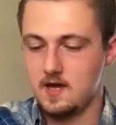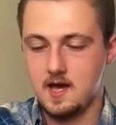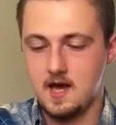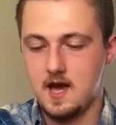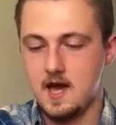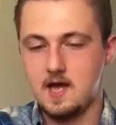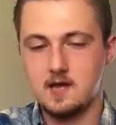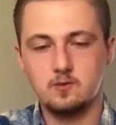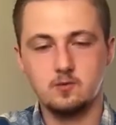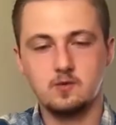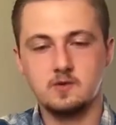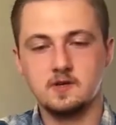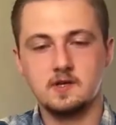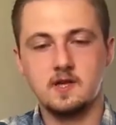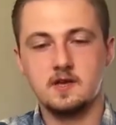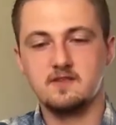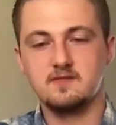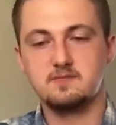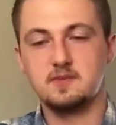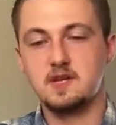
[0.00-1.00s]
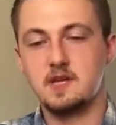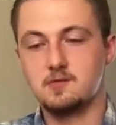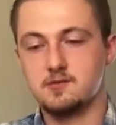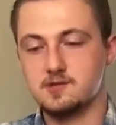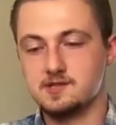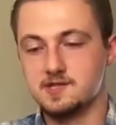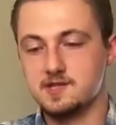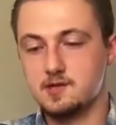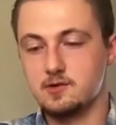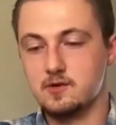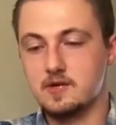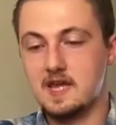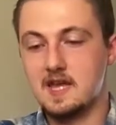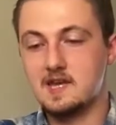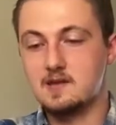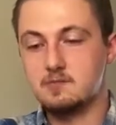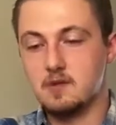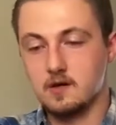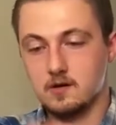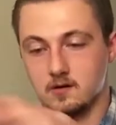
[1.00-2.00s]
I wouldn't have been able to do it
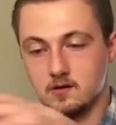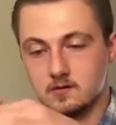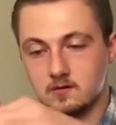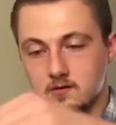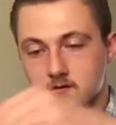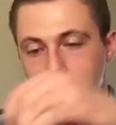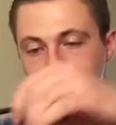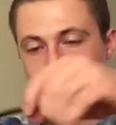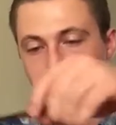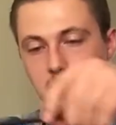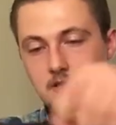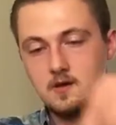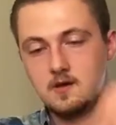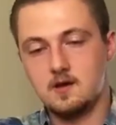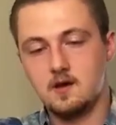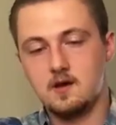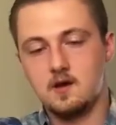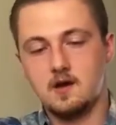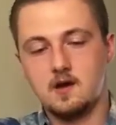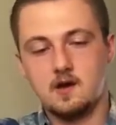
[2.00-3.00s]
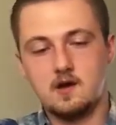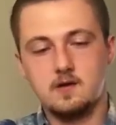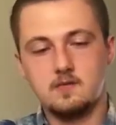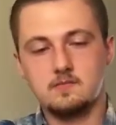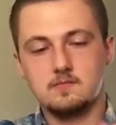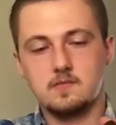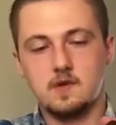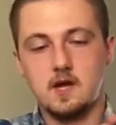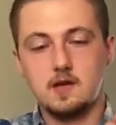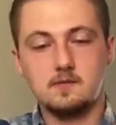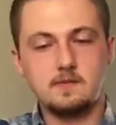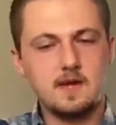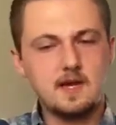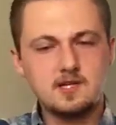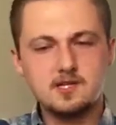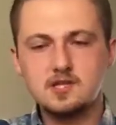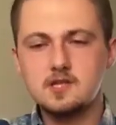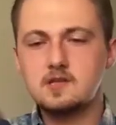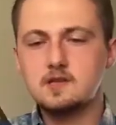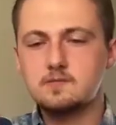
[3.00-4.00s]
any better. I'm
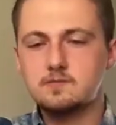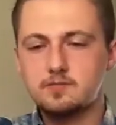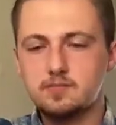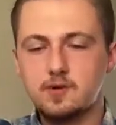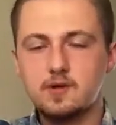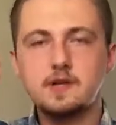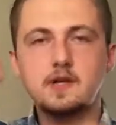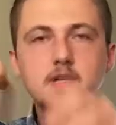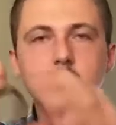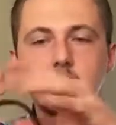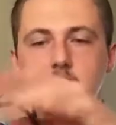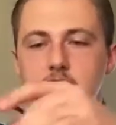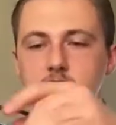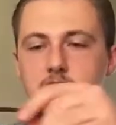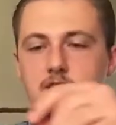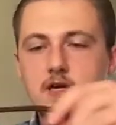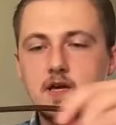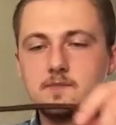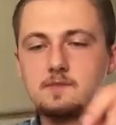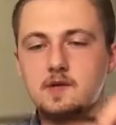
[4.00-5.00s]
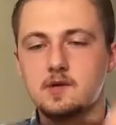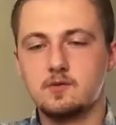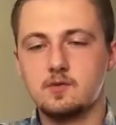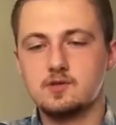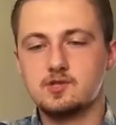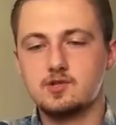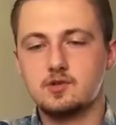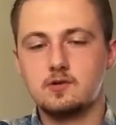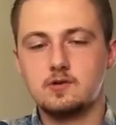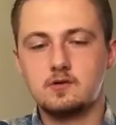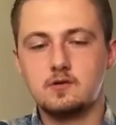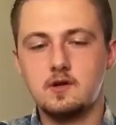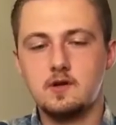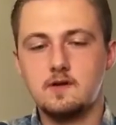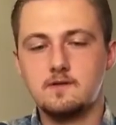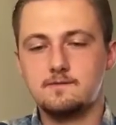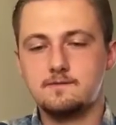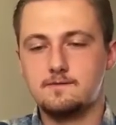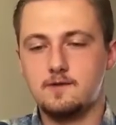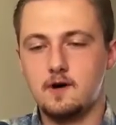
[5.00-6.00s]
actually pretty glad you kept the original
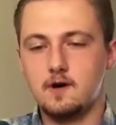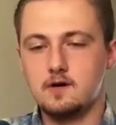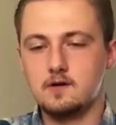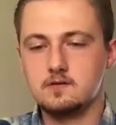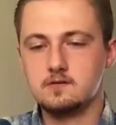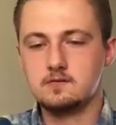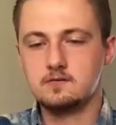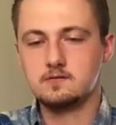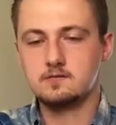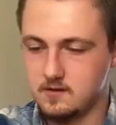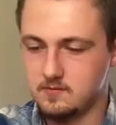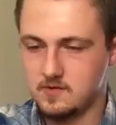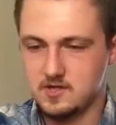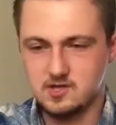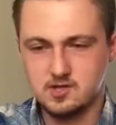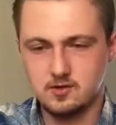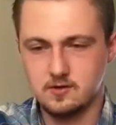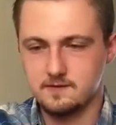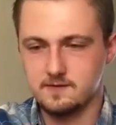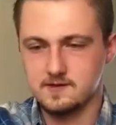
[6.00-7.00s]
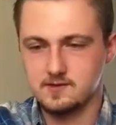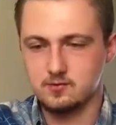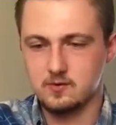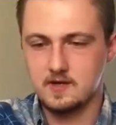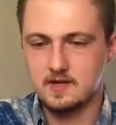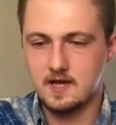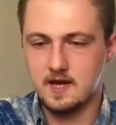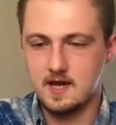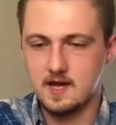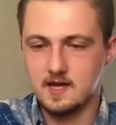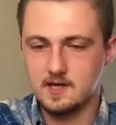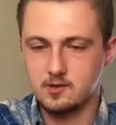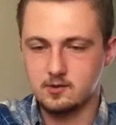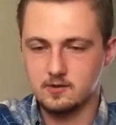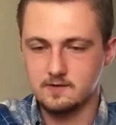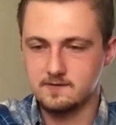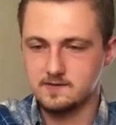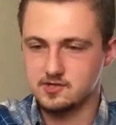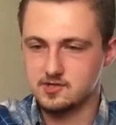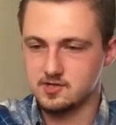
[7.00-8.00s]
fall. I'm not sure if it's red hide or
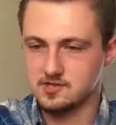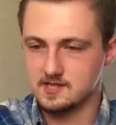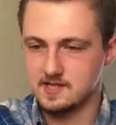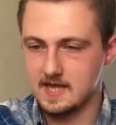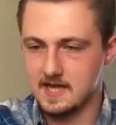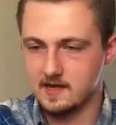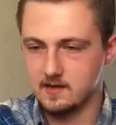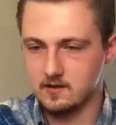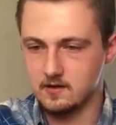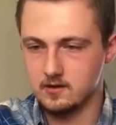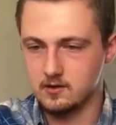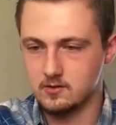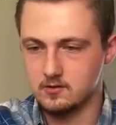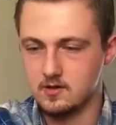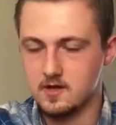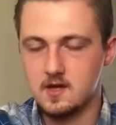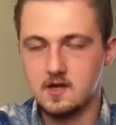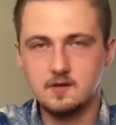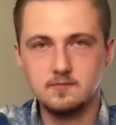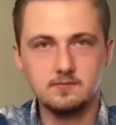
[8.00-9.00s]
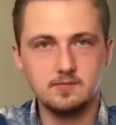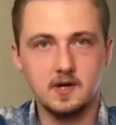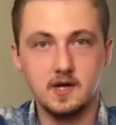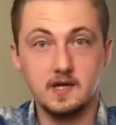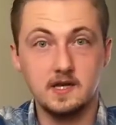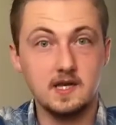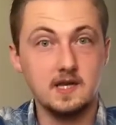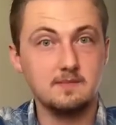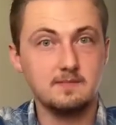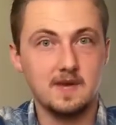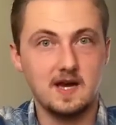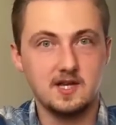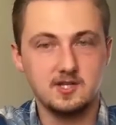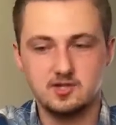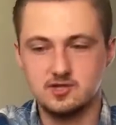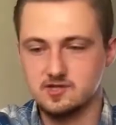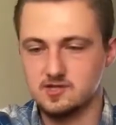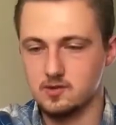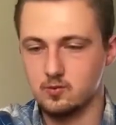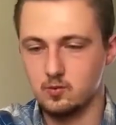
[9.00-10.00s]
if it's just Latigo, but it
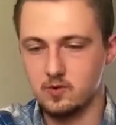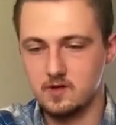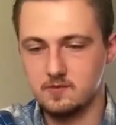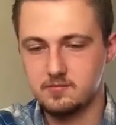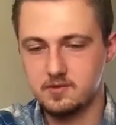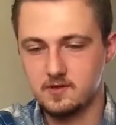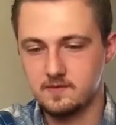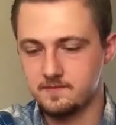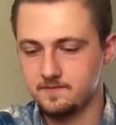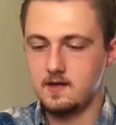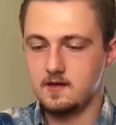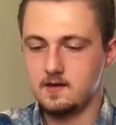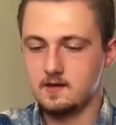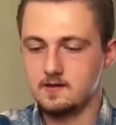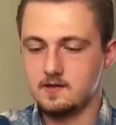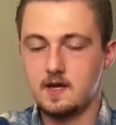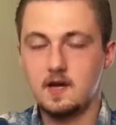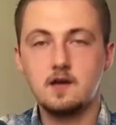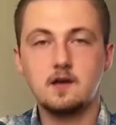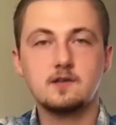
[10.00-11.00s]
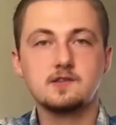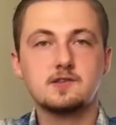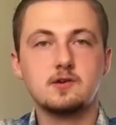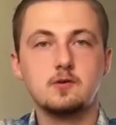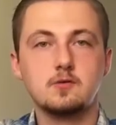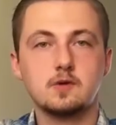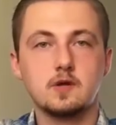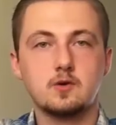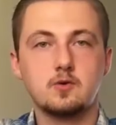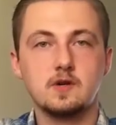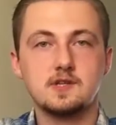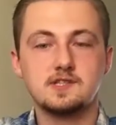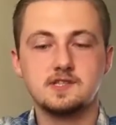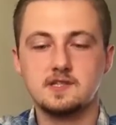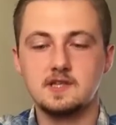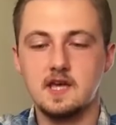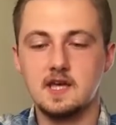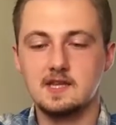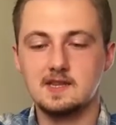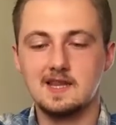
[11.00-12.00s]
matches the whip. And I also requested
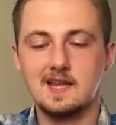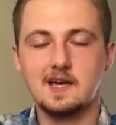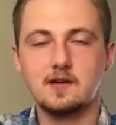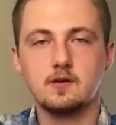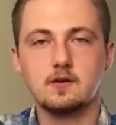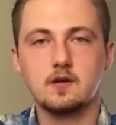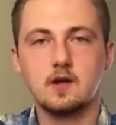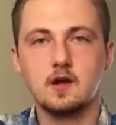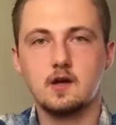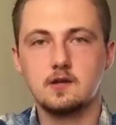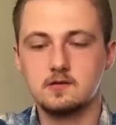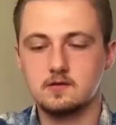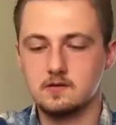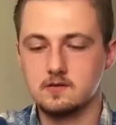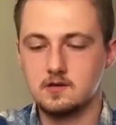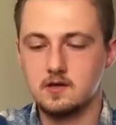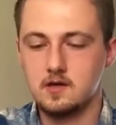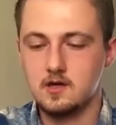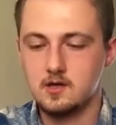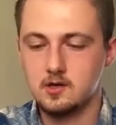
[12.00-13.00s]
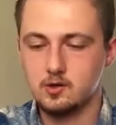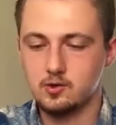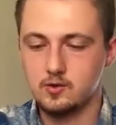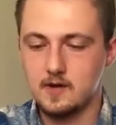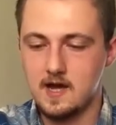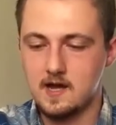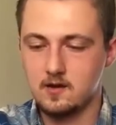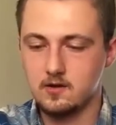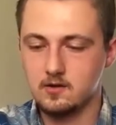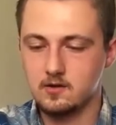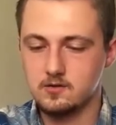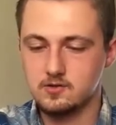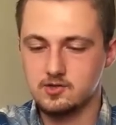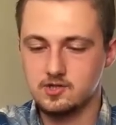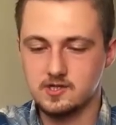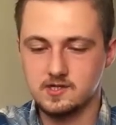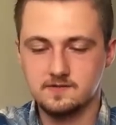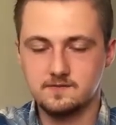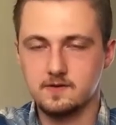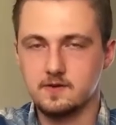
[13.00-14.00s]
a lighter colored cracker
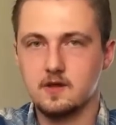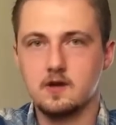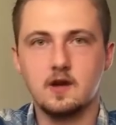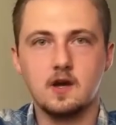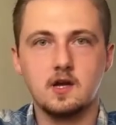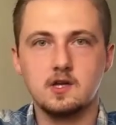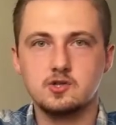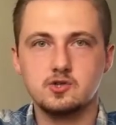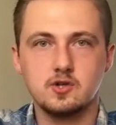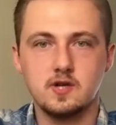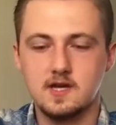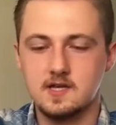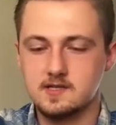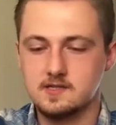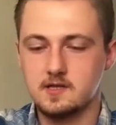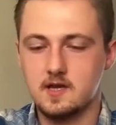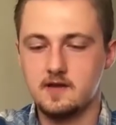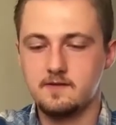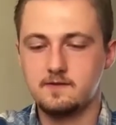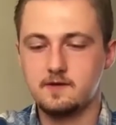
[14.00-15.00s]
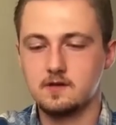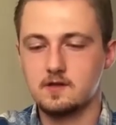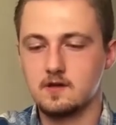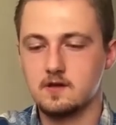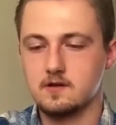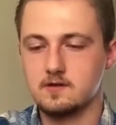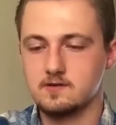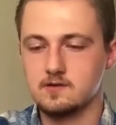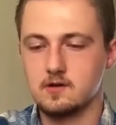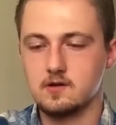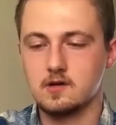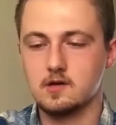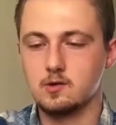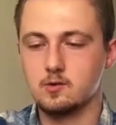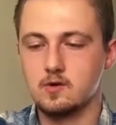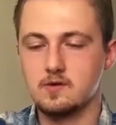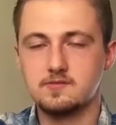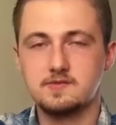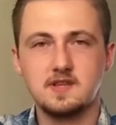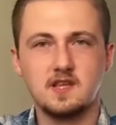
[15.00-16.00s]
just for the contrast. I feel like on darker
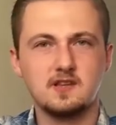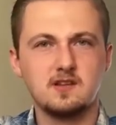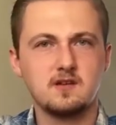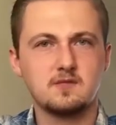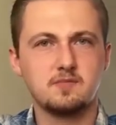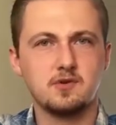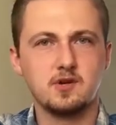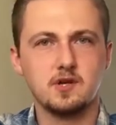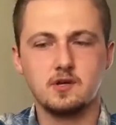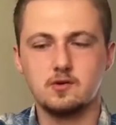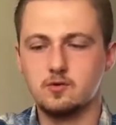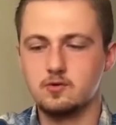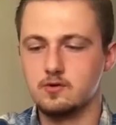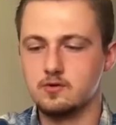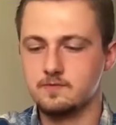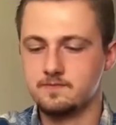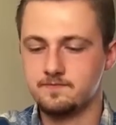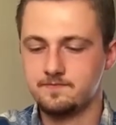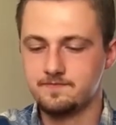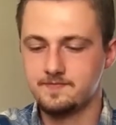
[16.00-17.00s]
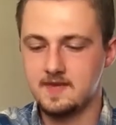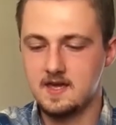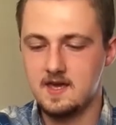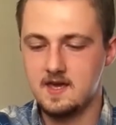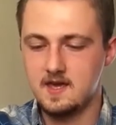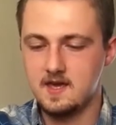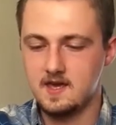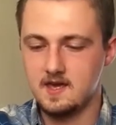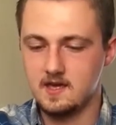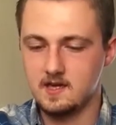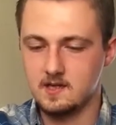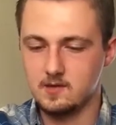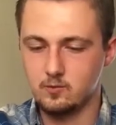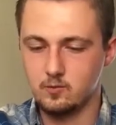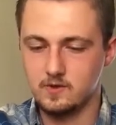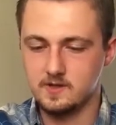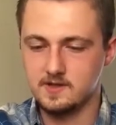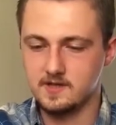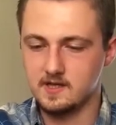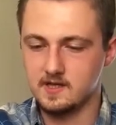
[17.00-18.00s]
whips they look pretty cool, and
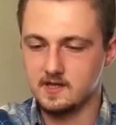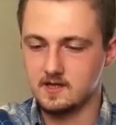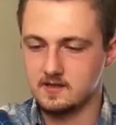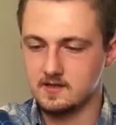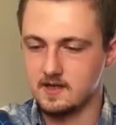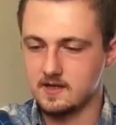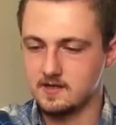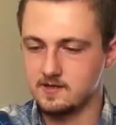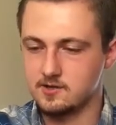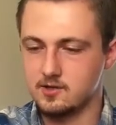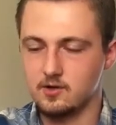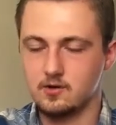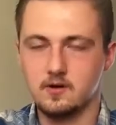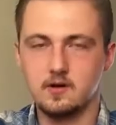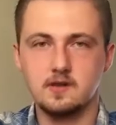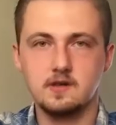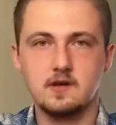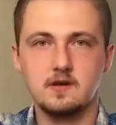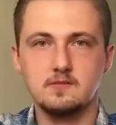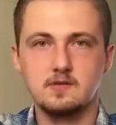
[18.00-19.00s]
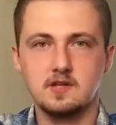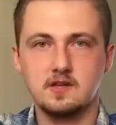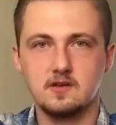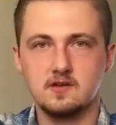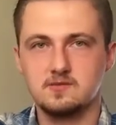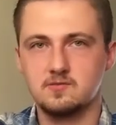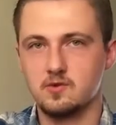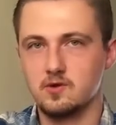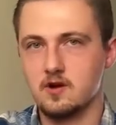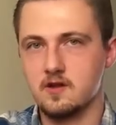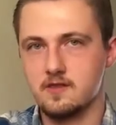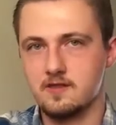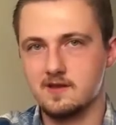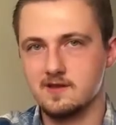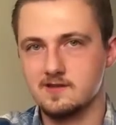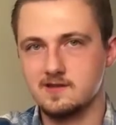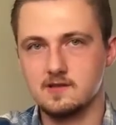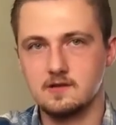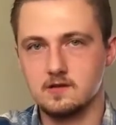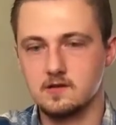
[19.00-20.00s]
when they get a lot of dirt on them it looks more
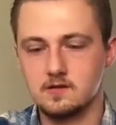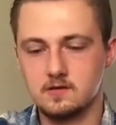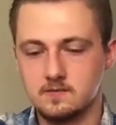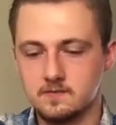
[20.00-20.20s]
authentic.